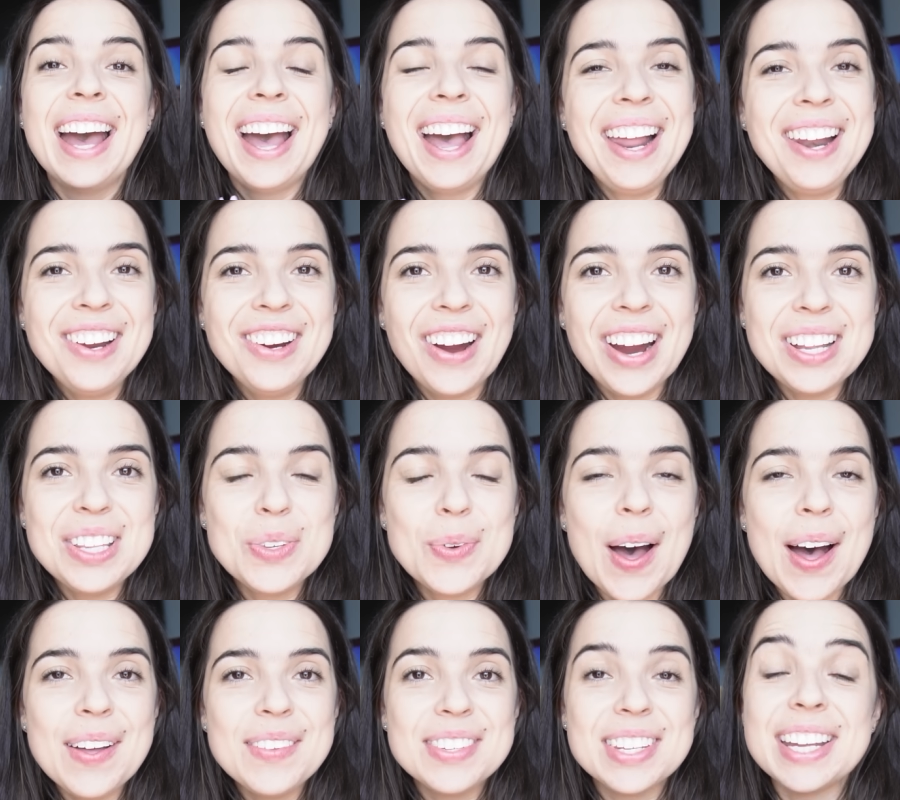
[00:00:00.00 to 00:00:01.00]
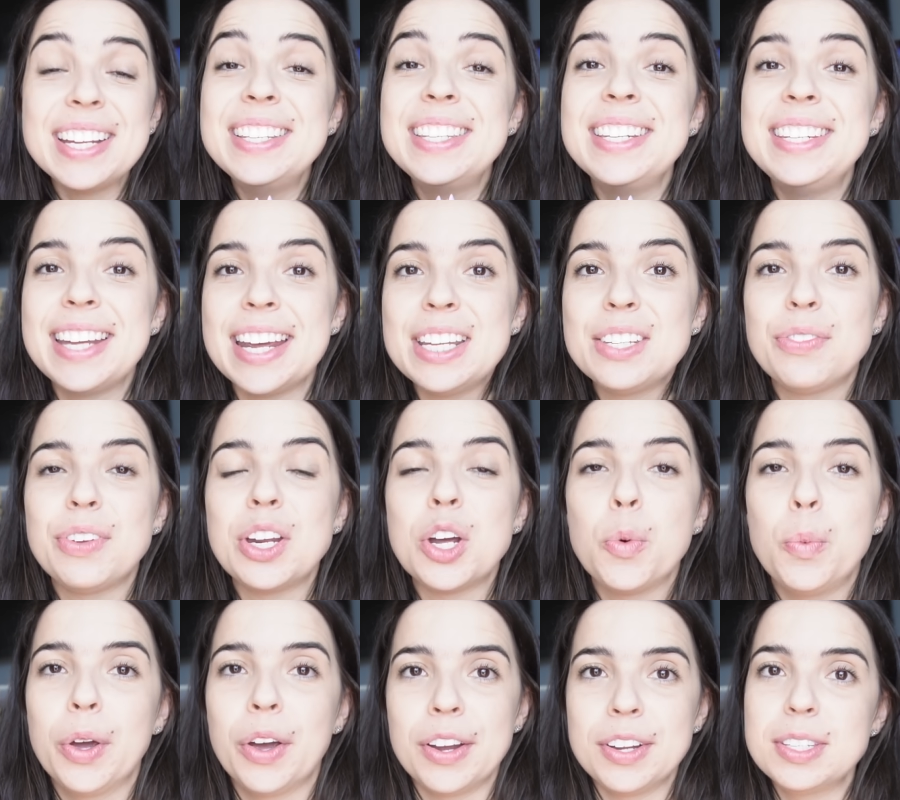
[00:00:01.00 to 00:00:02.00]
Hello Grade 12s! In today's video
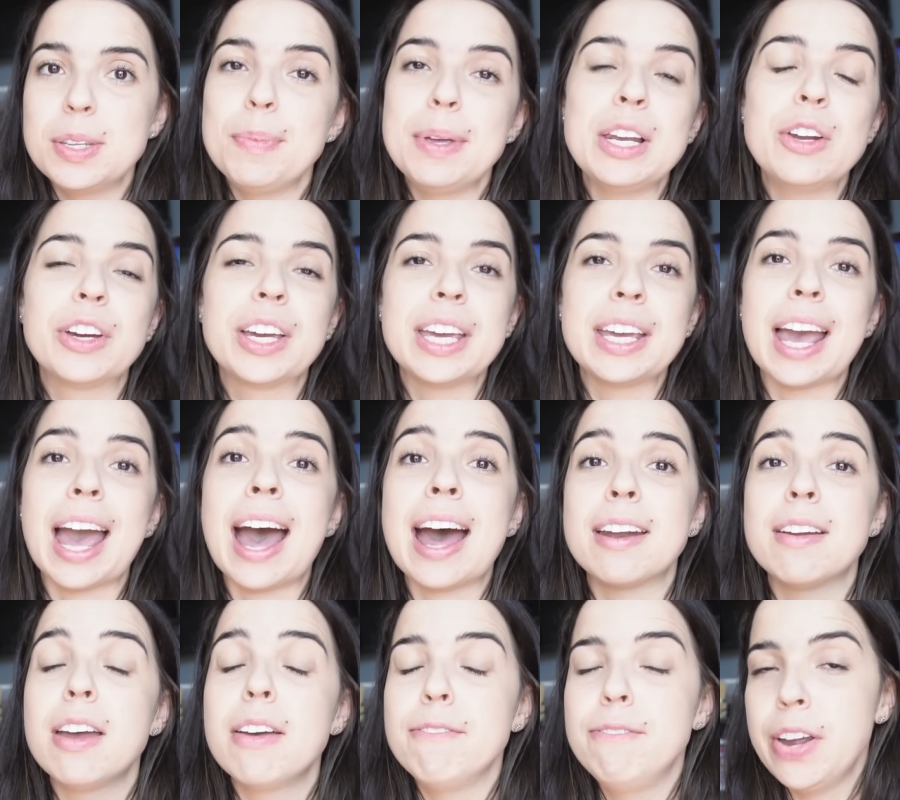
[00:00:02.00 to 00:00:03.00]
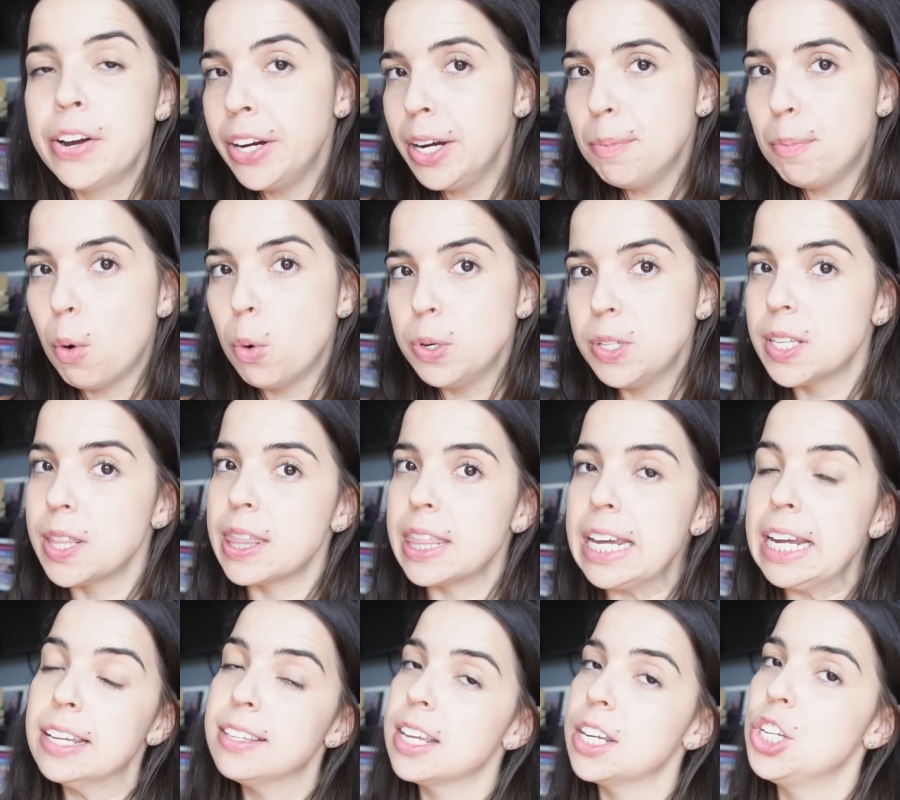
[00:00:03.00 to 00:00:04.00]
we're going to be looking at very important
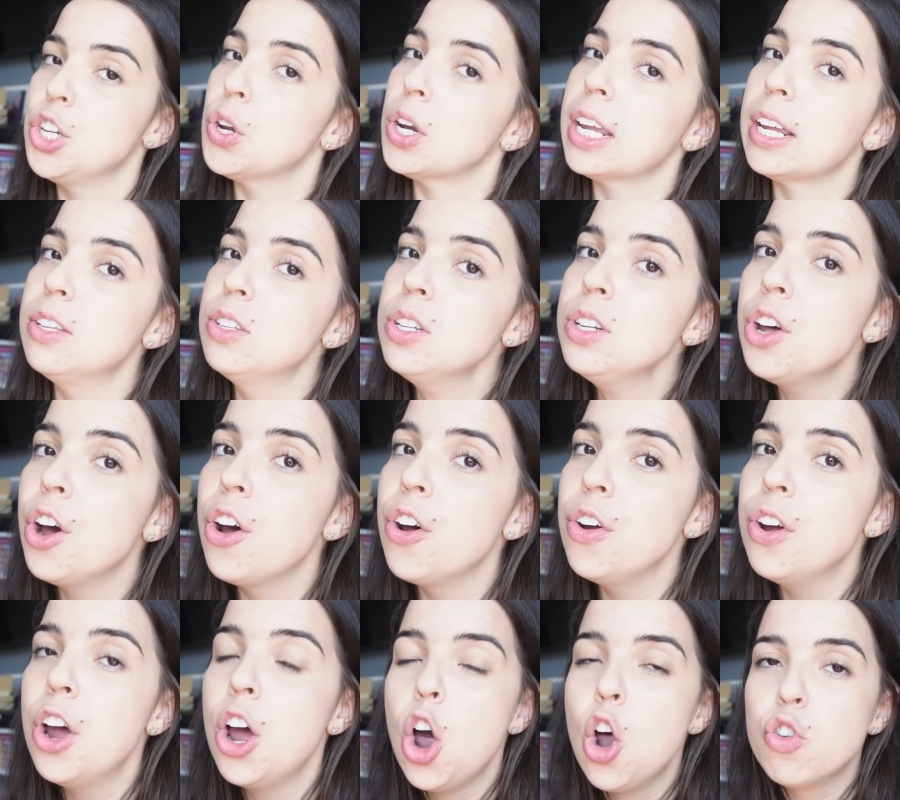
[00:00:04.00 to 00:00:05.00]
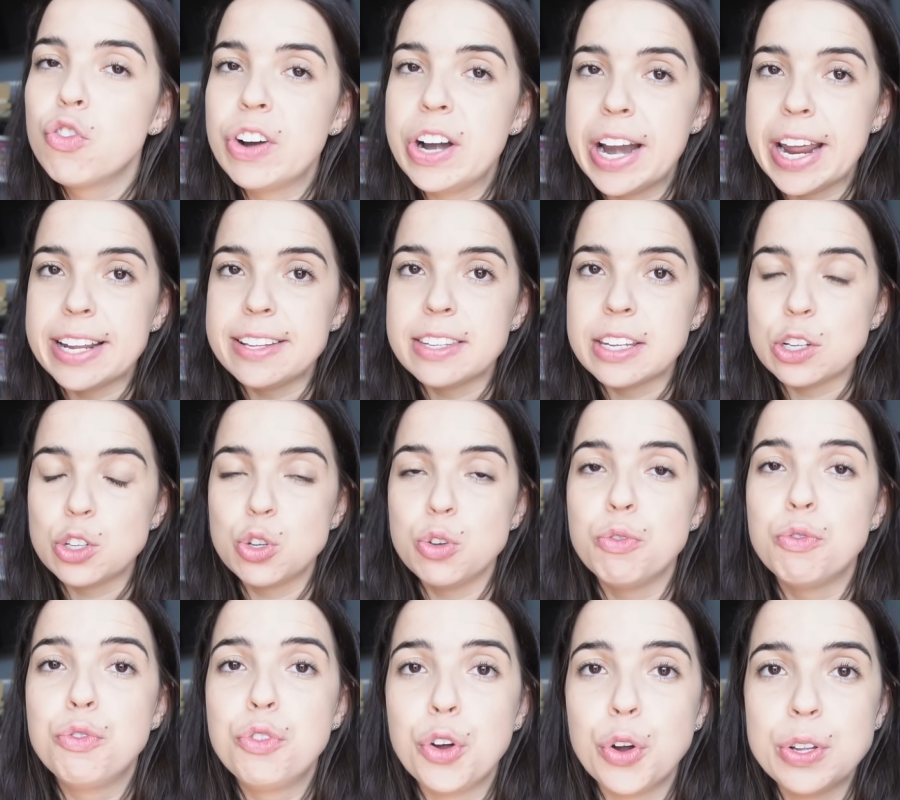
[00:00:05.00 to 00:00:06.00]
things that you need to know relating to
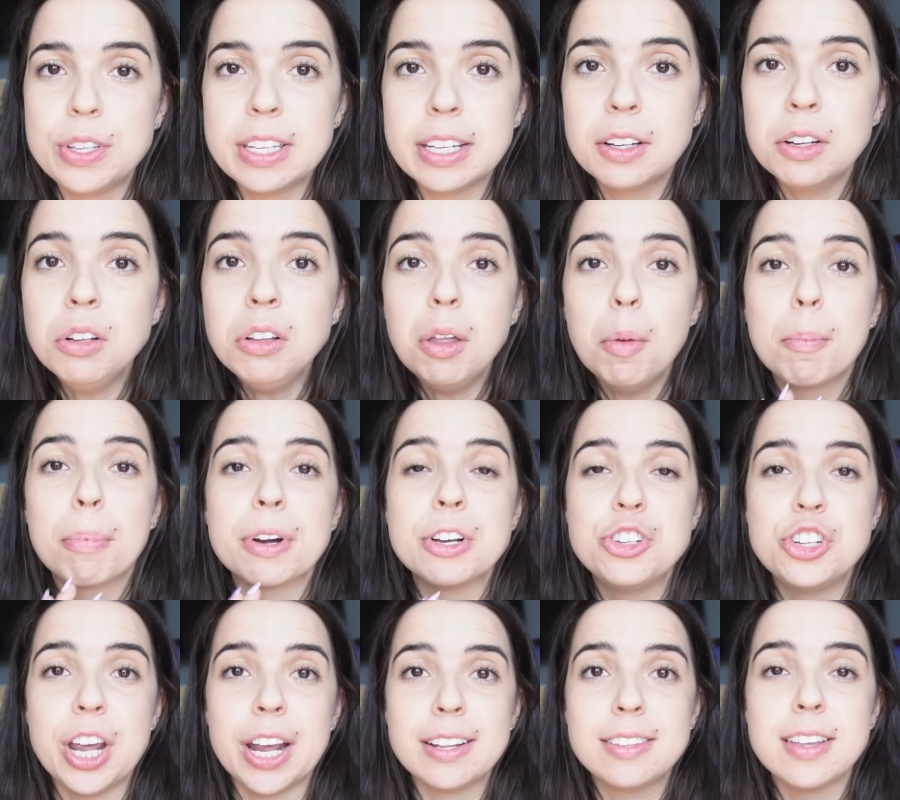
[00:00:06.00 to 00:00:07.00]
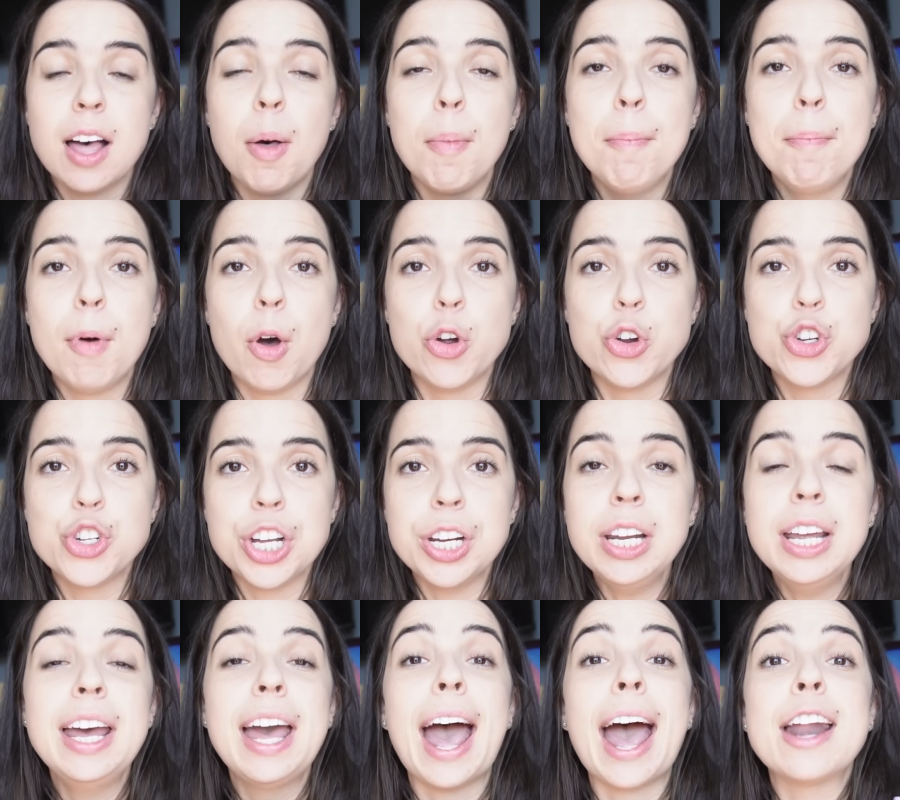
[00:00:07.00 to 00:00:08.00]
vertical projectile motion
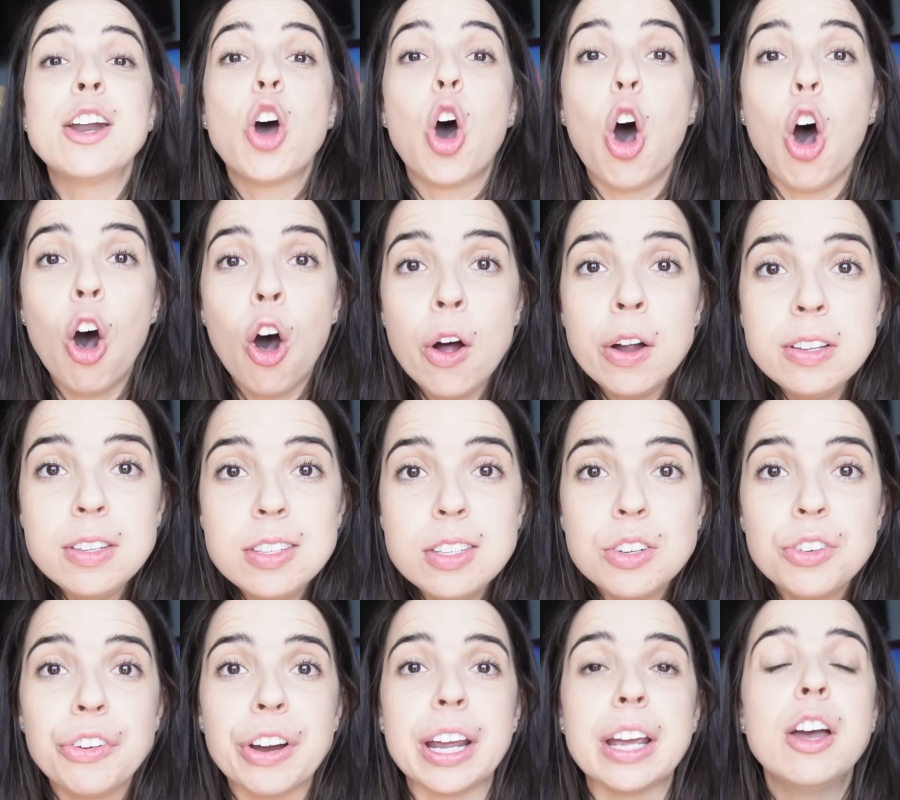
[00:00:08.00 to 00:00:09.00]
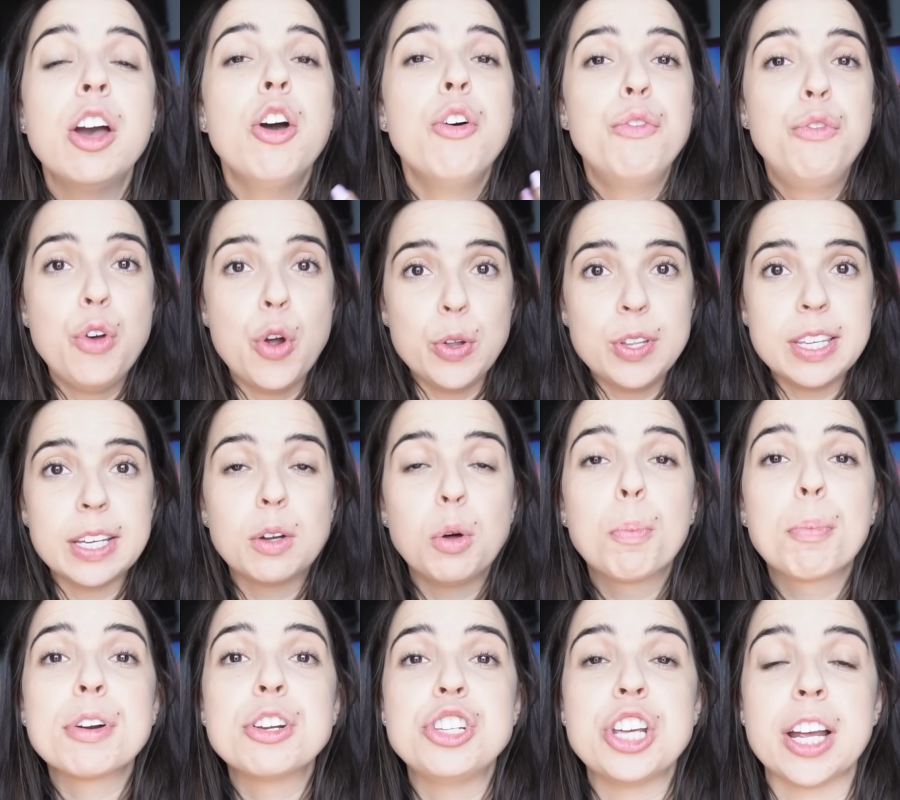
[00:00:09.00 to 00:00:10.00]
and answering vertical
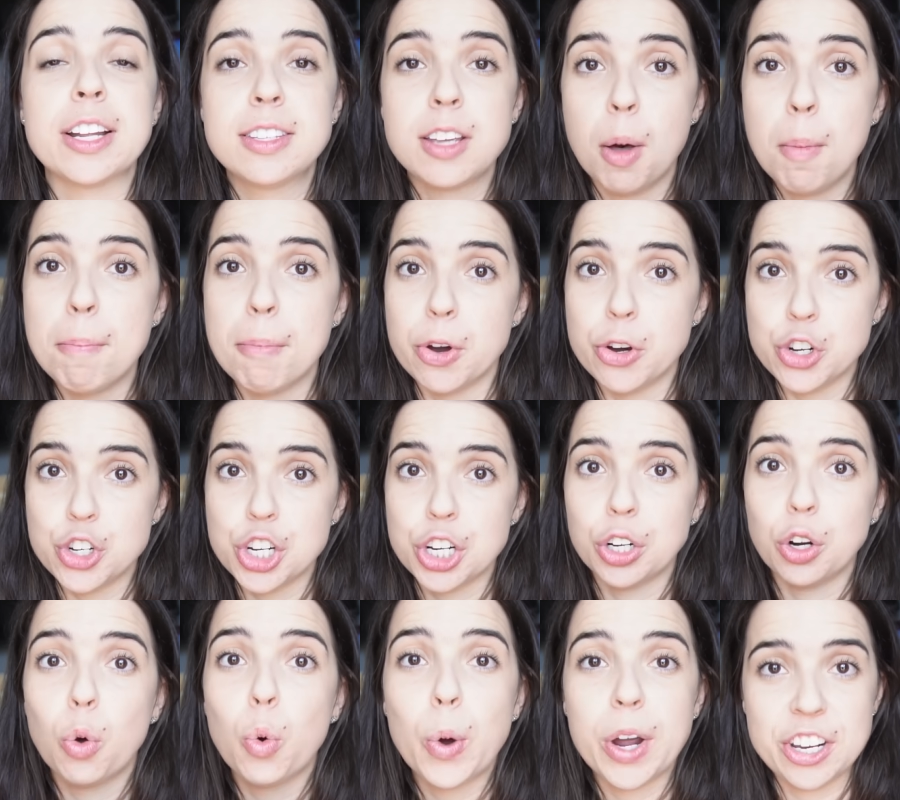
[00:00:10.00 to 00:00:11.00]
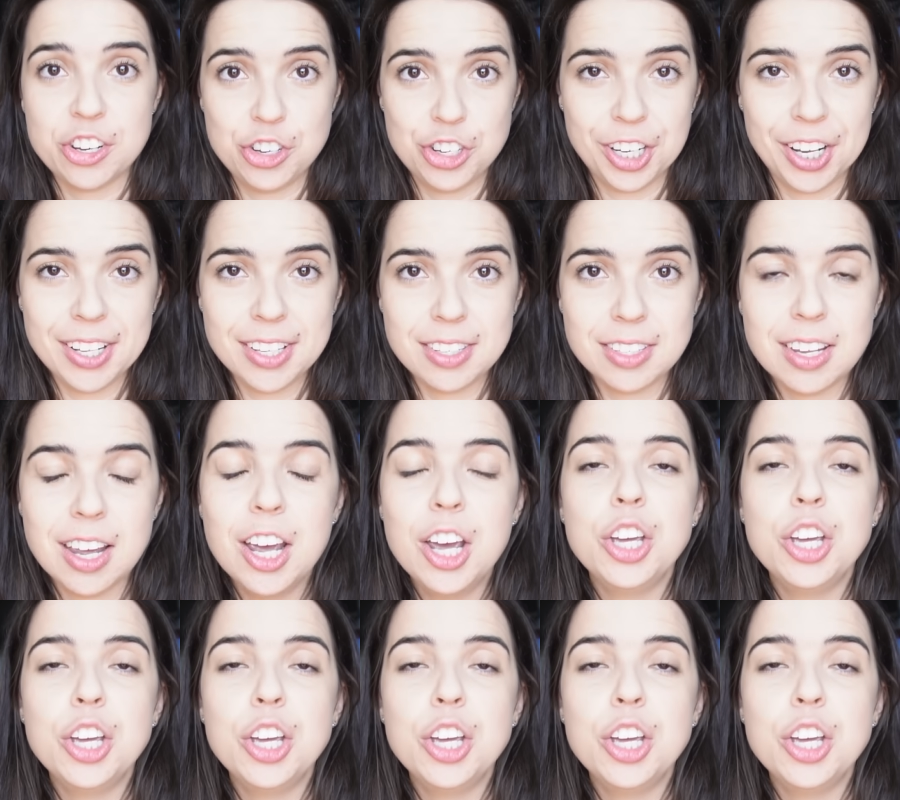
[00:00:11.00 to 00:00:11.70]
projectile motion questions.